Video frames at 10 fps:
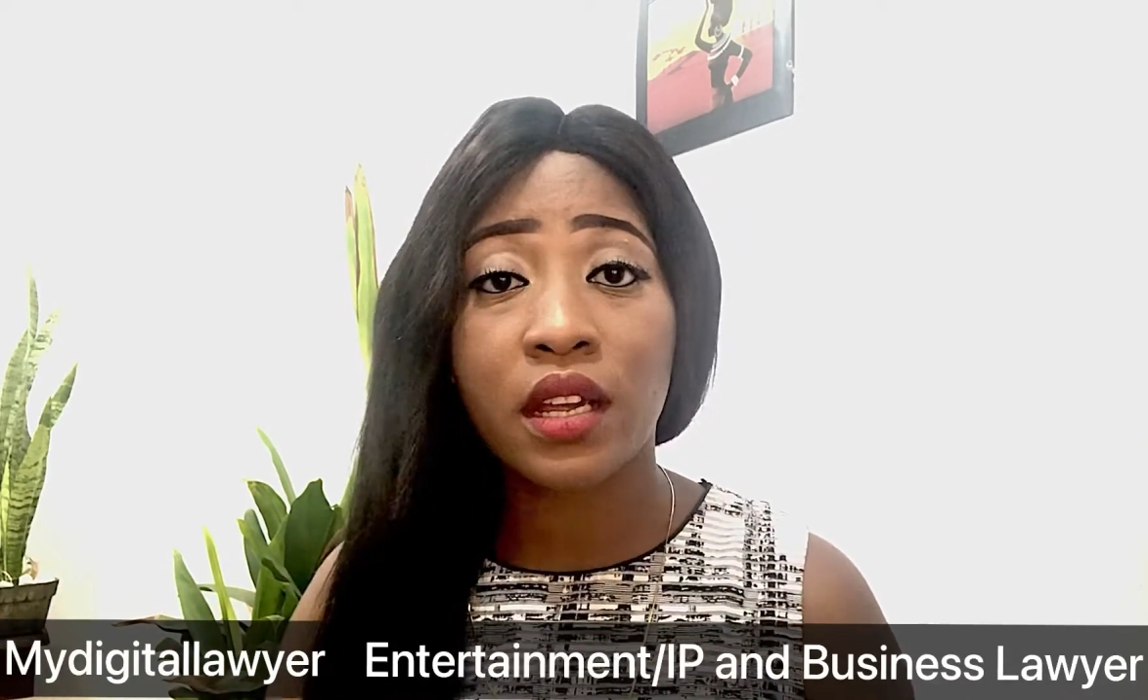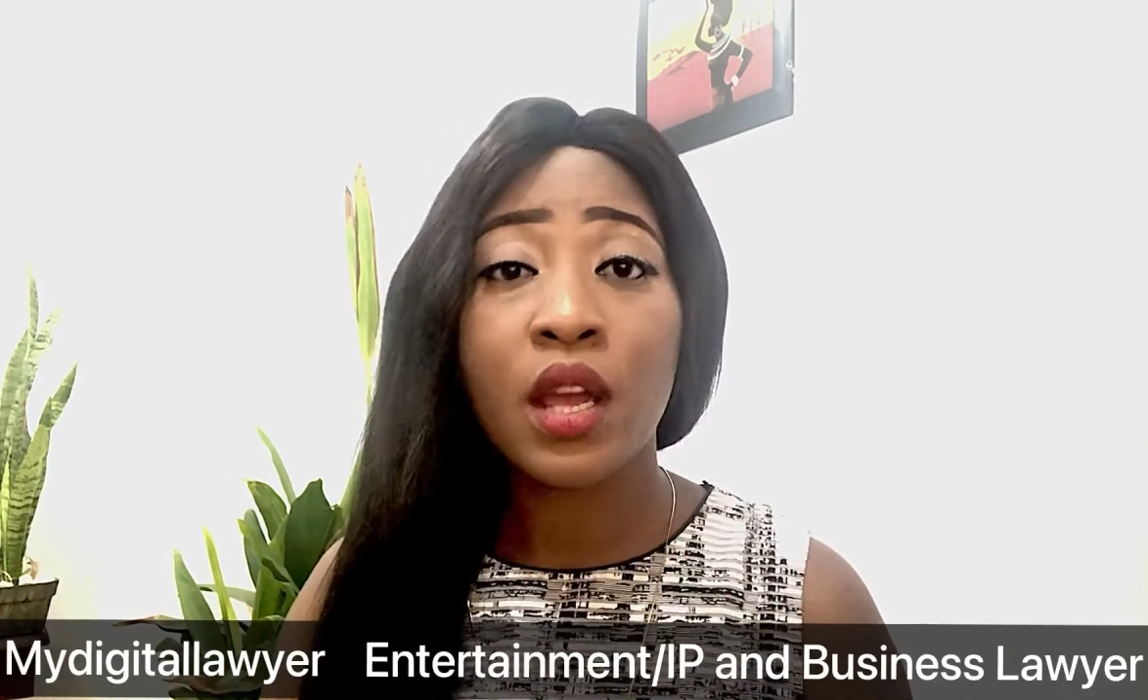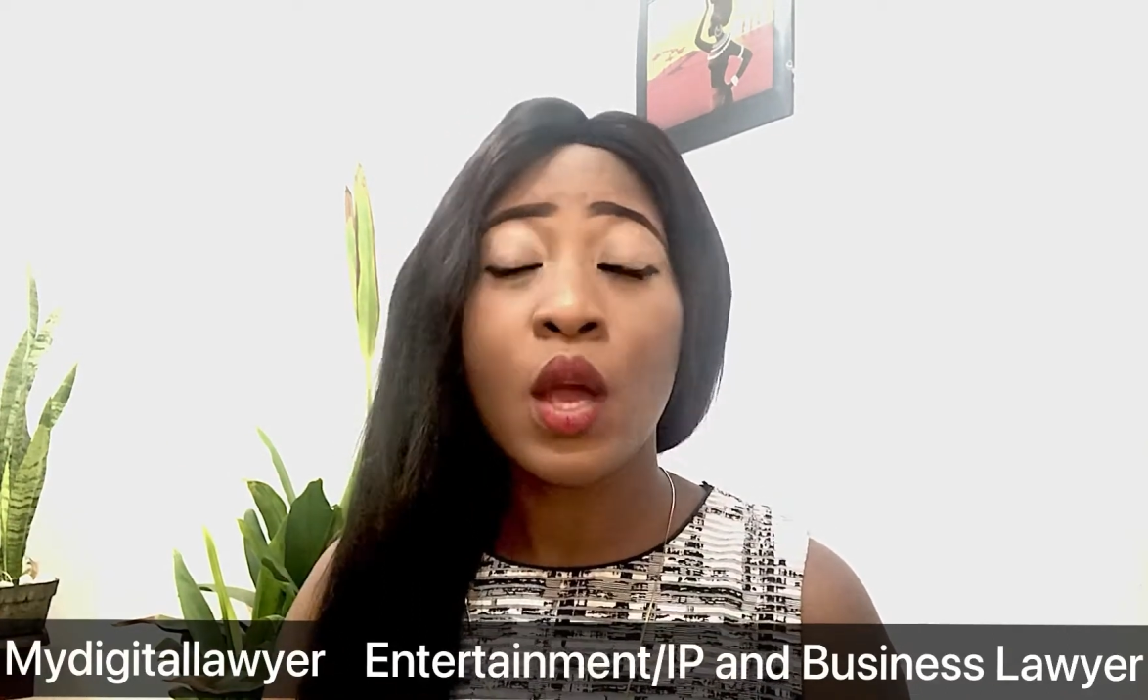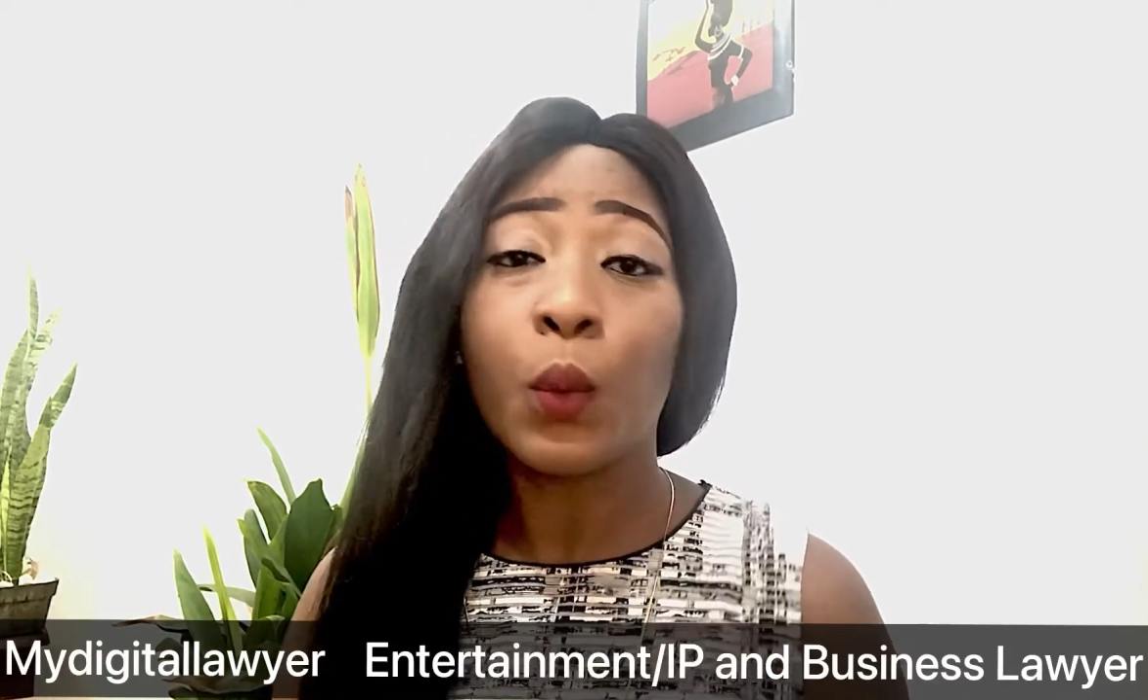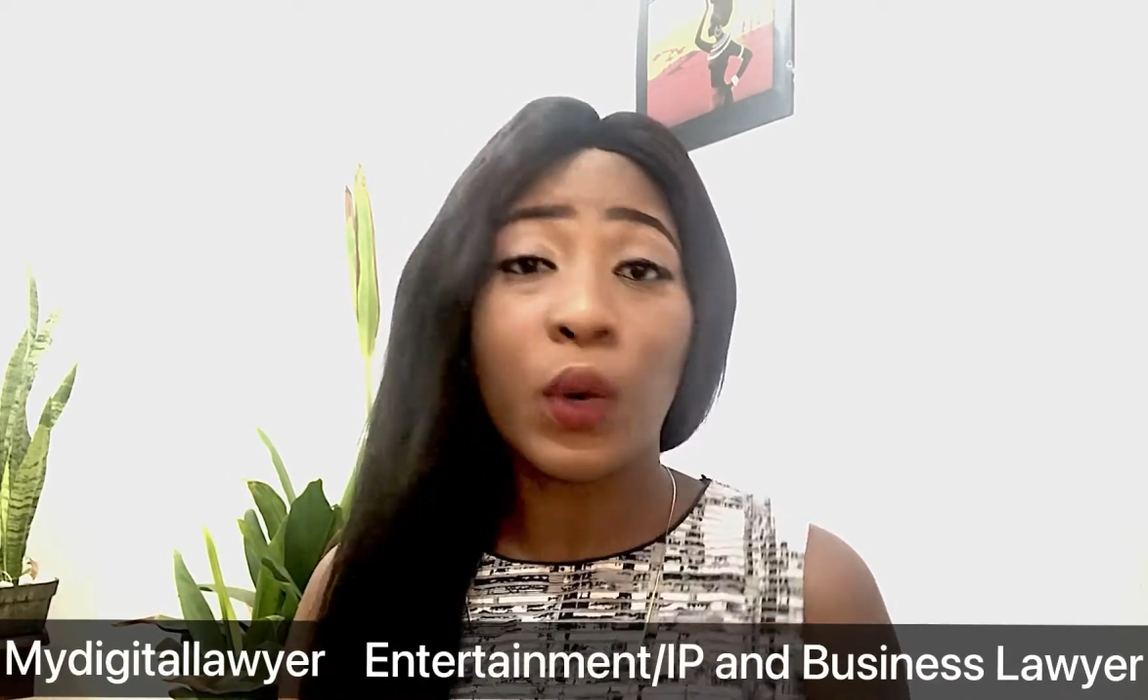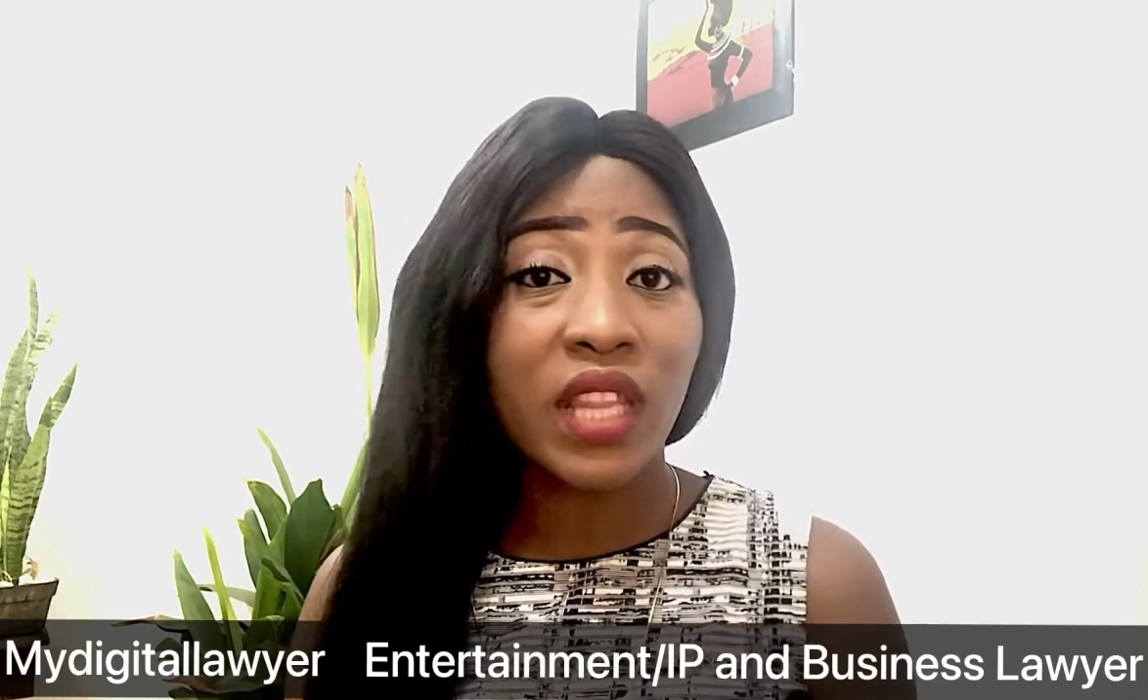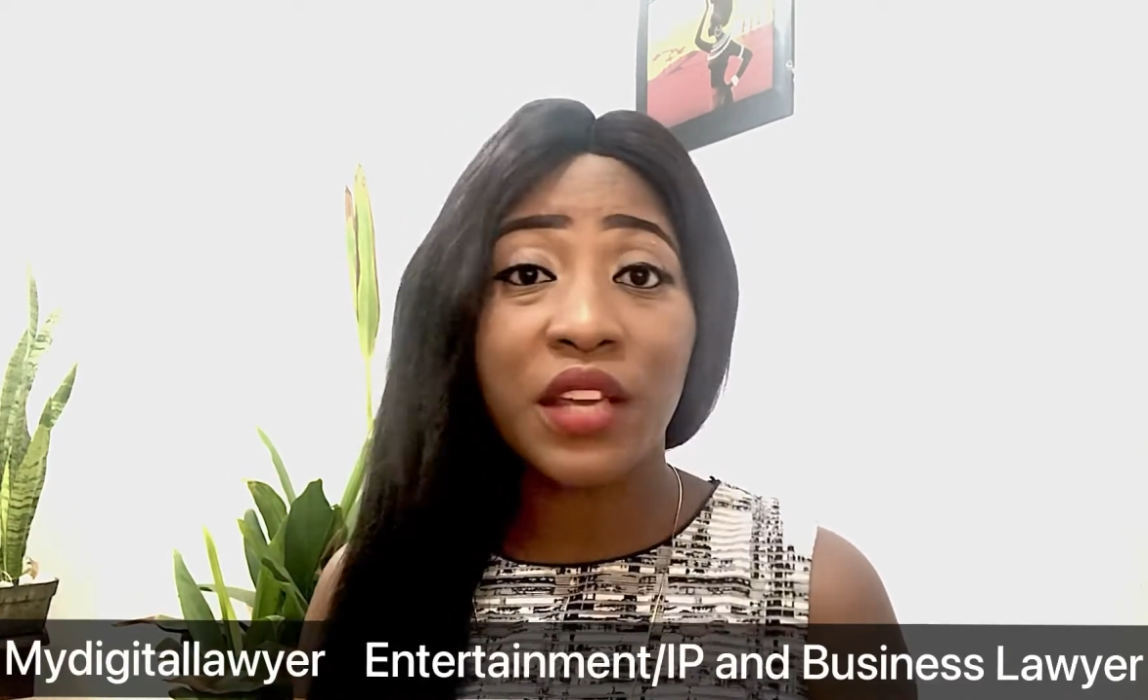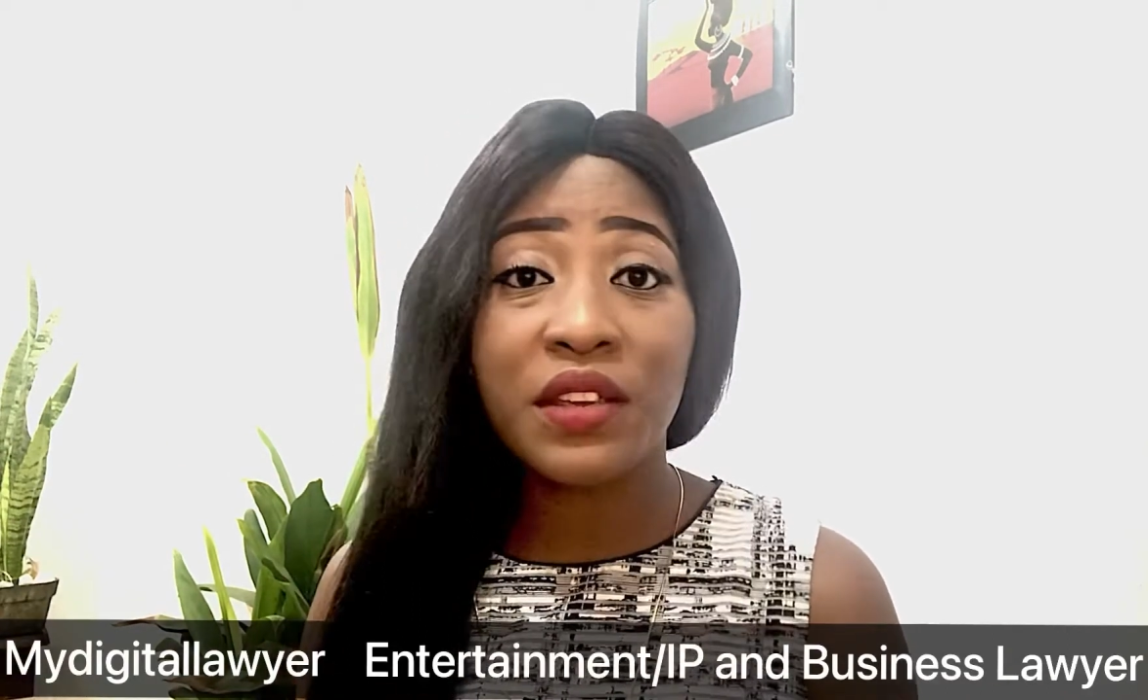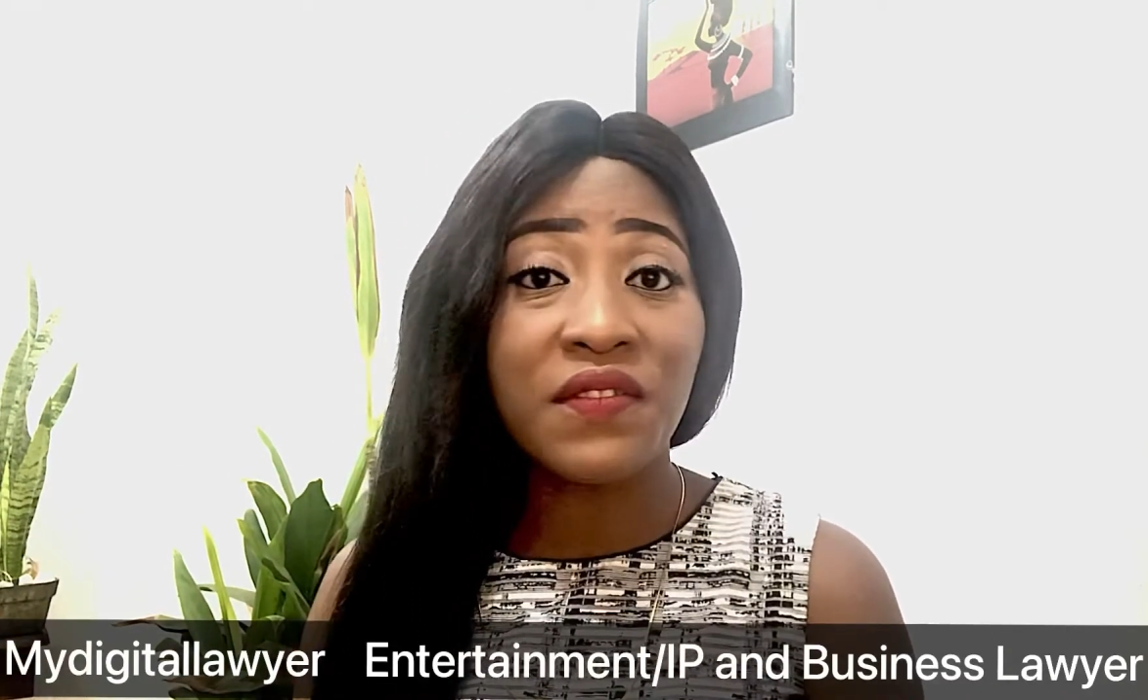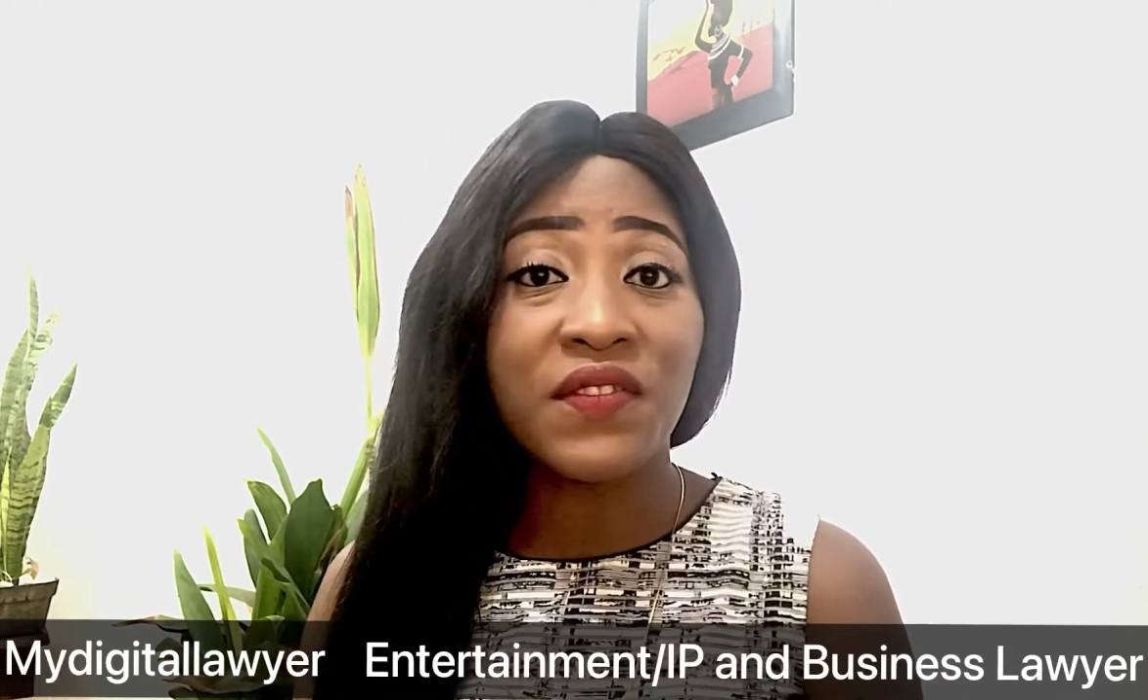whether you
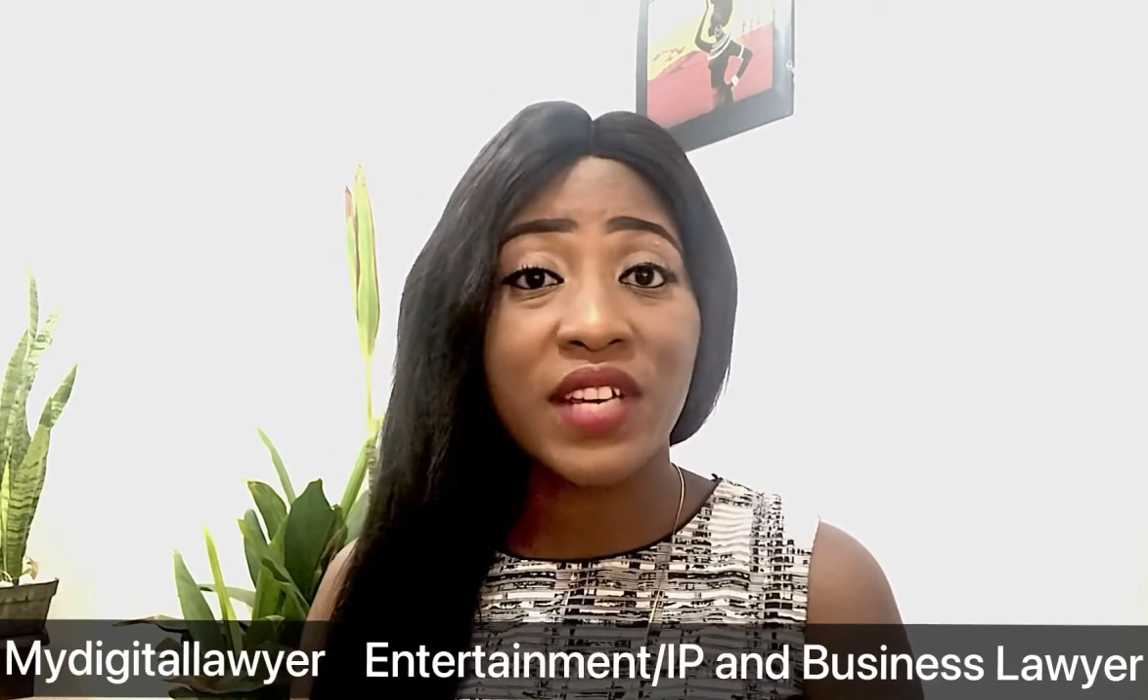invest